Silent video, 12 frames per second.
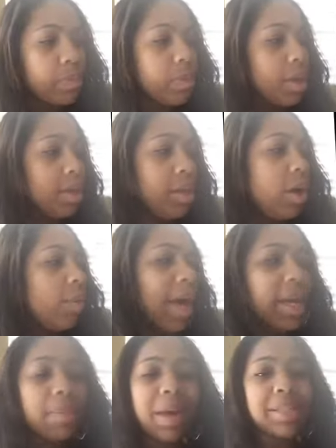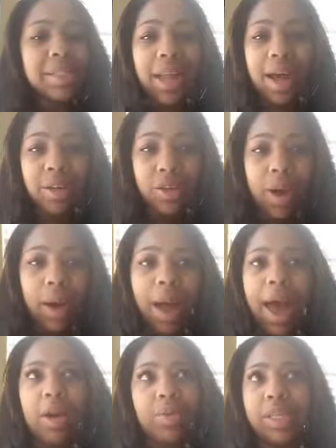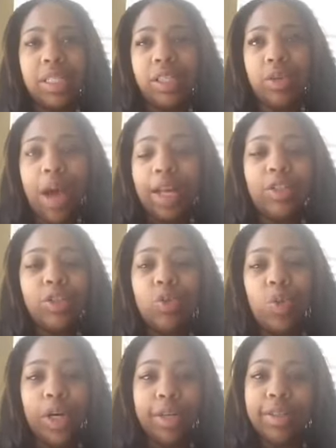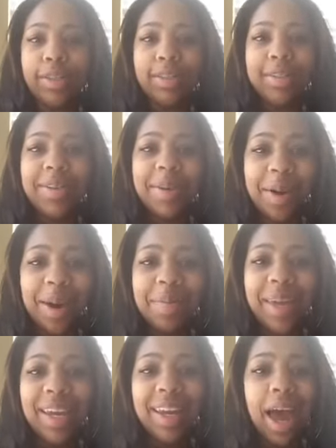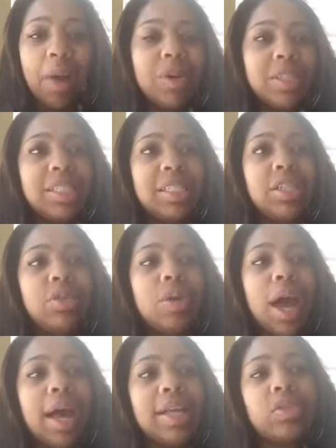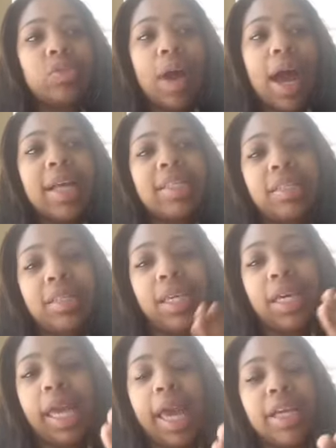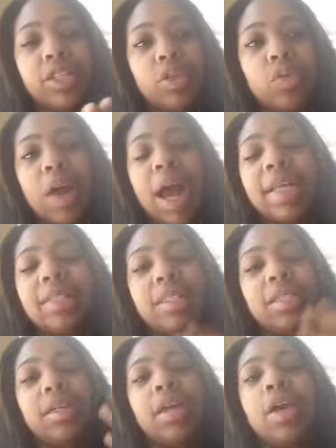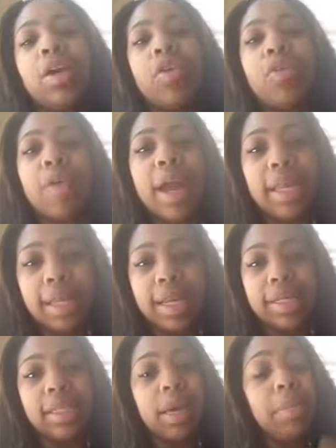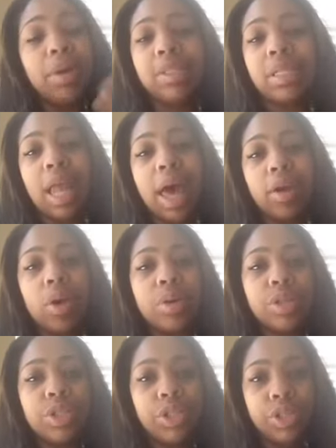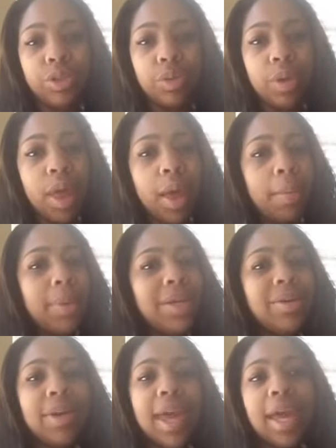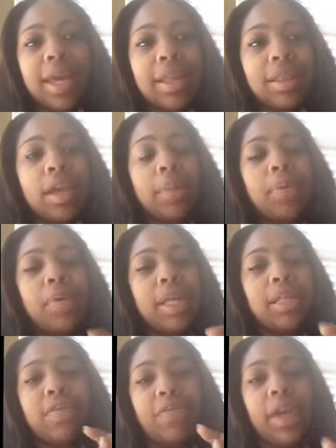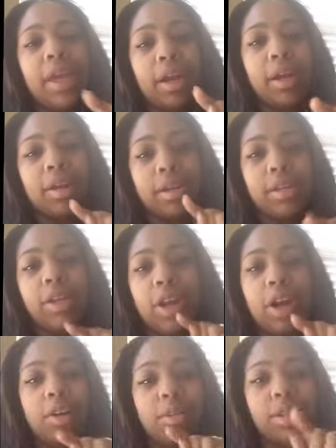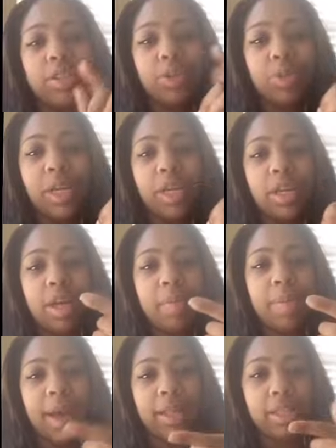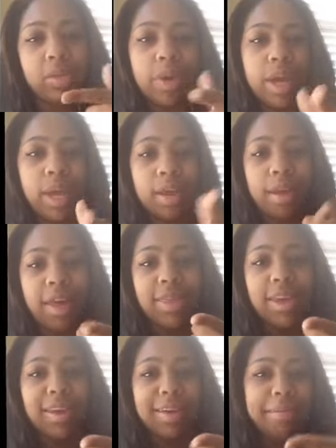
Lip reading: Nobody in my salon I don't want to see you guys do worse. You know what I mean? I want to see you guys rise to the occasion, rise to greatness. And most salon owners do, but you can't get there pointing the finger. There's 3 coming back this way, I think.